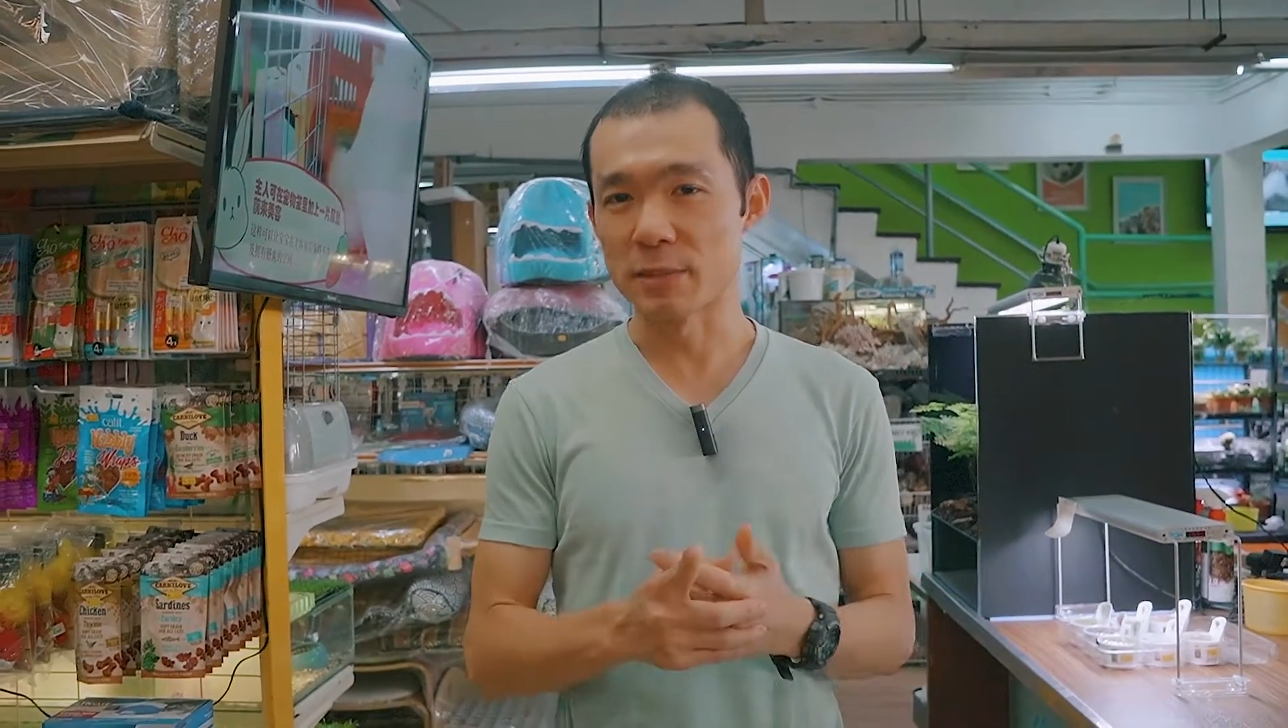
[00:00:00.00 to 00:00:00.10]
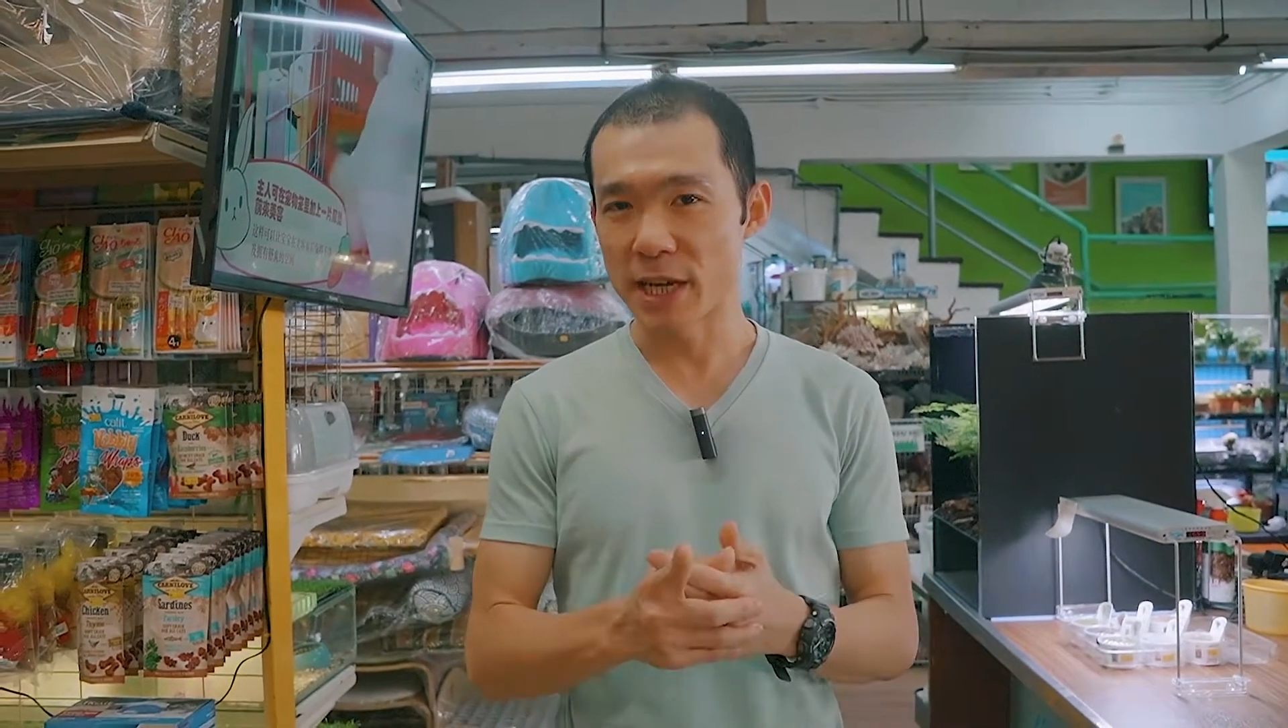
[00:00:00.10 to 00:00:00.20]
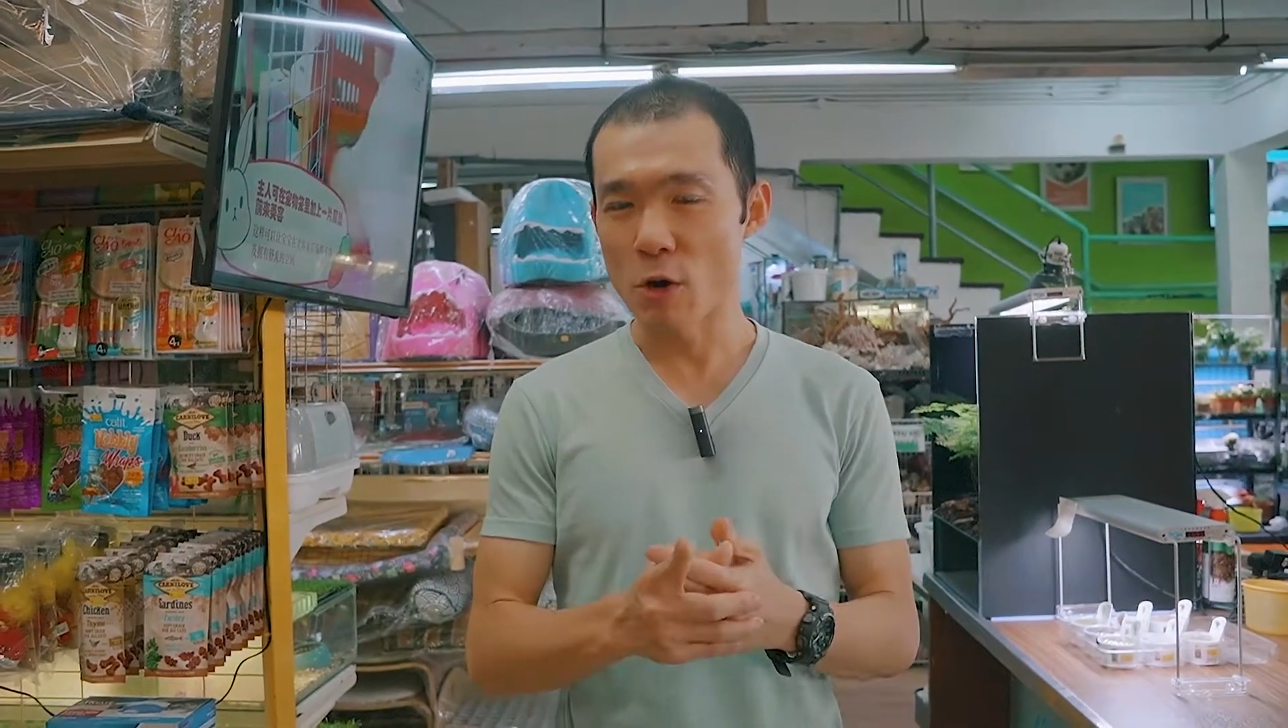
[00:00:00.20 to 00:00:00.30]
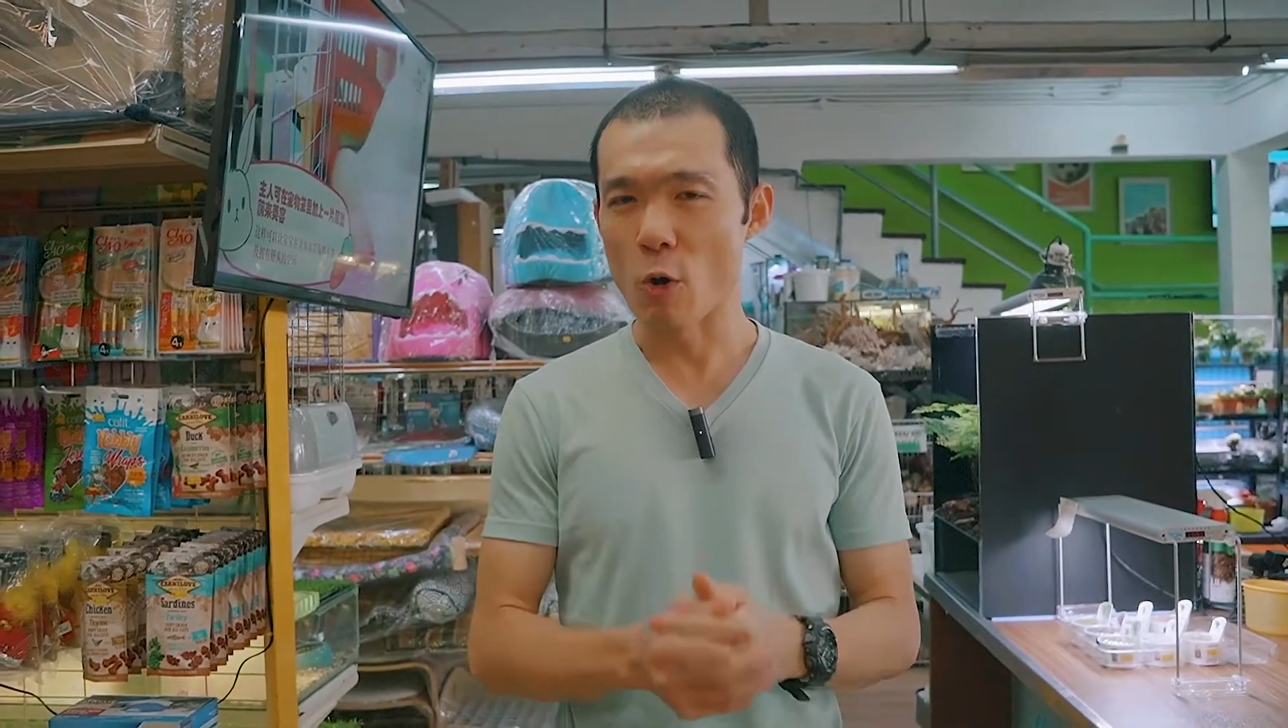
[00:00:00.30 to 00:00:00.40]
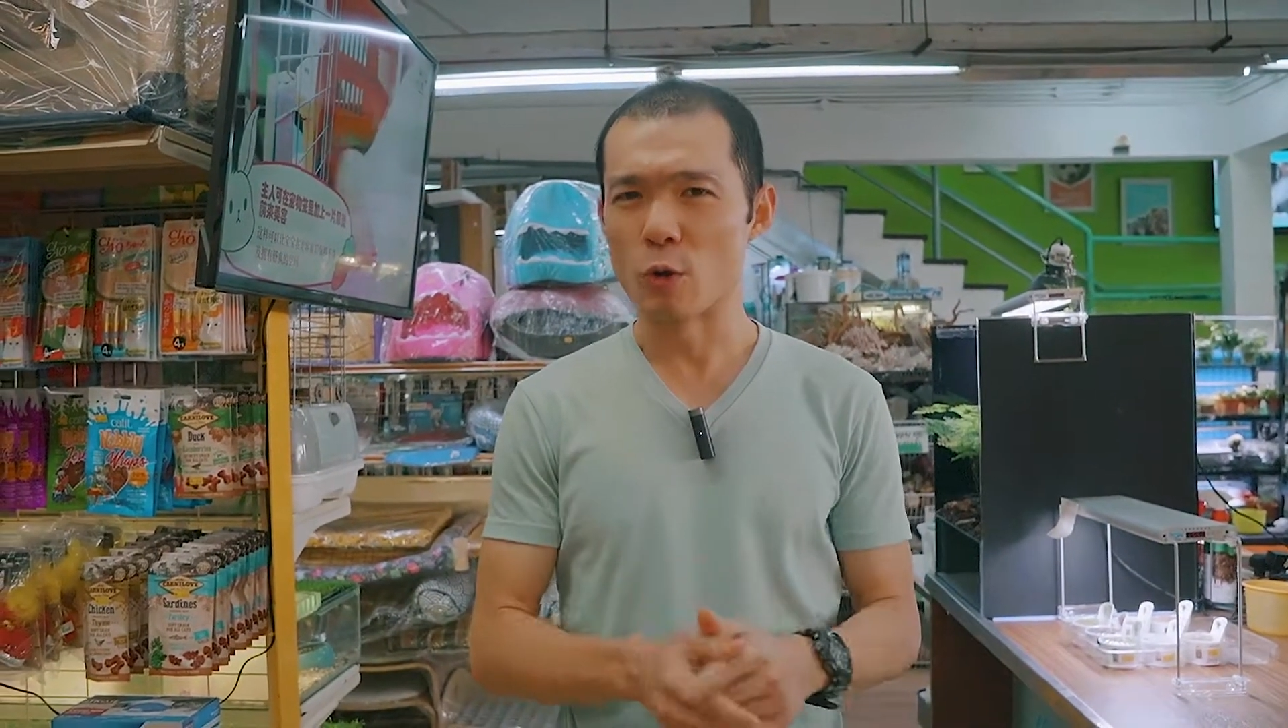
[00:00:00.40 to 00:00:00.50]

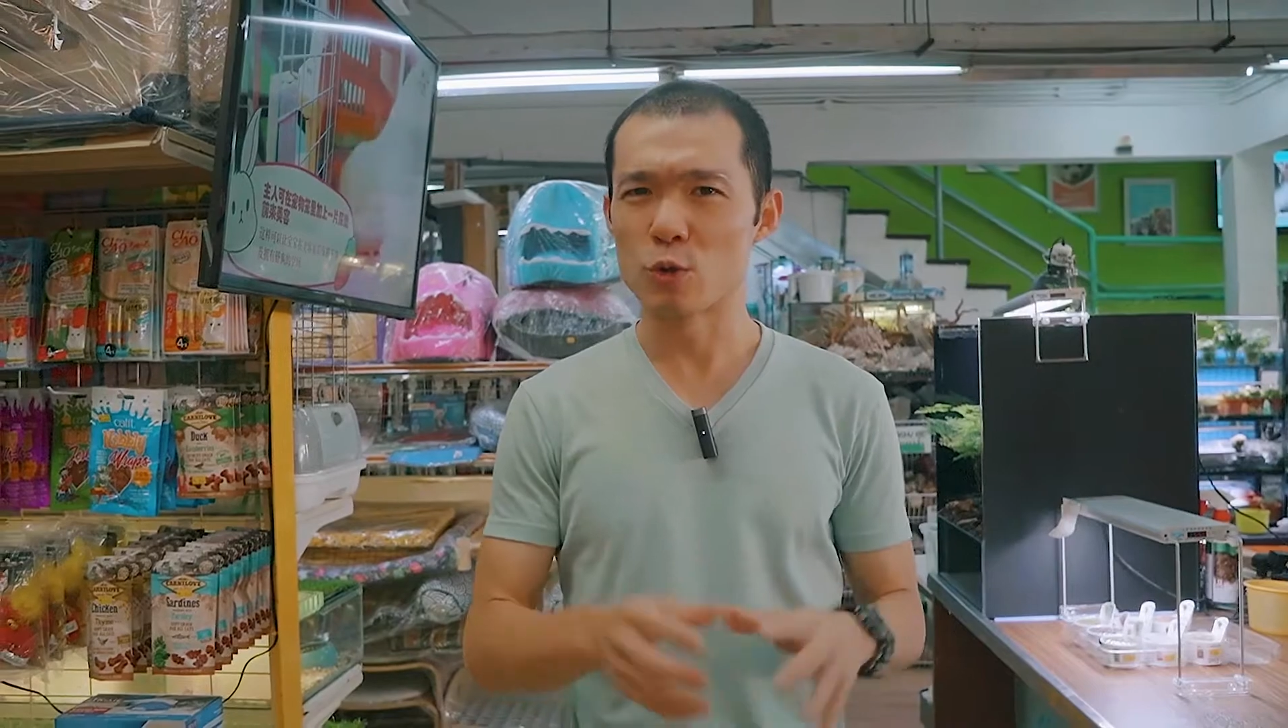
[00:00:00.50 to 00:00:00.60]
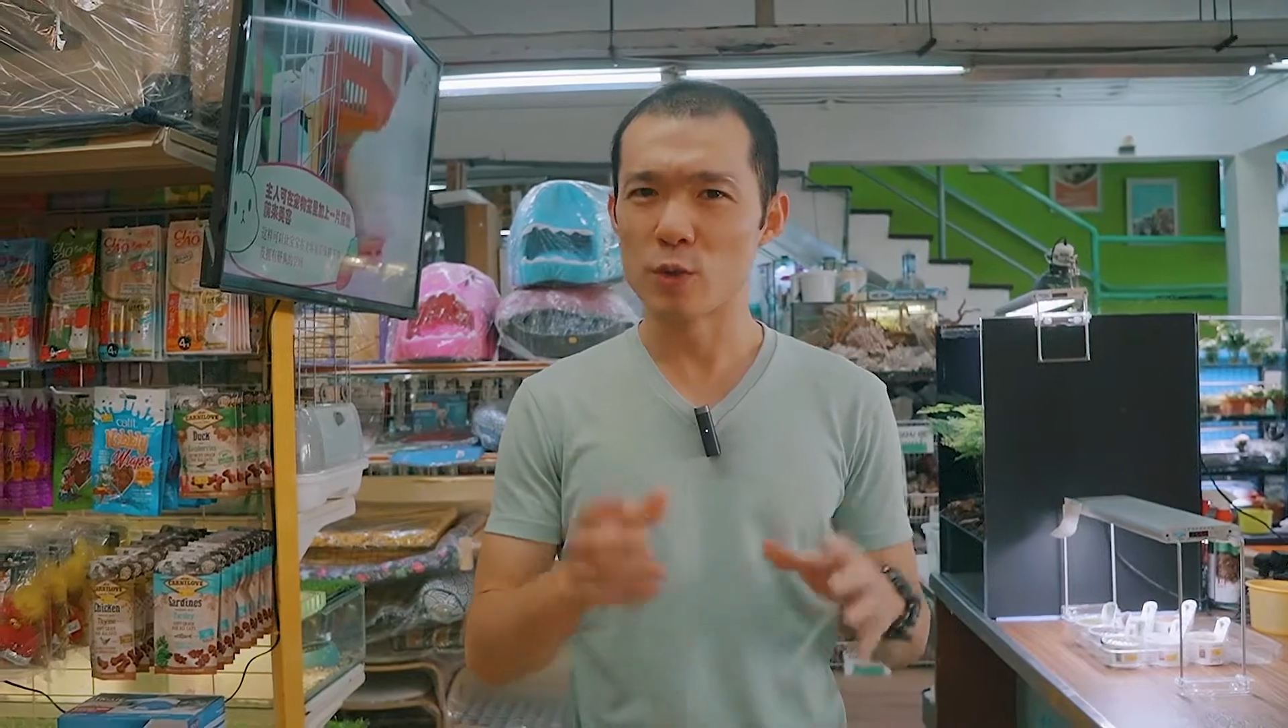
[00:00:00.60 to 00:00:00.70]
I'm Cheng Ho.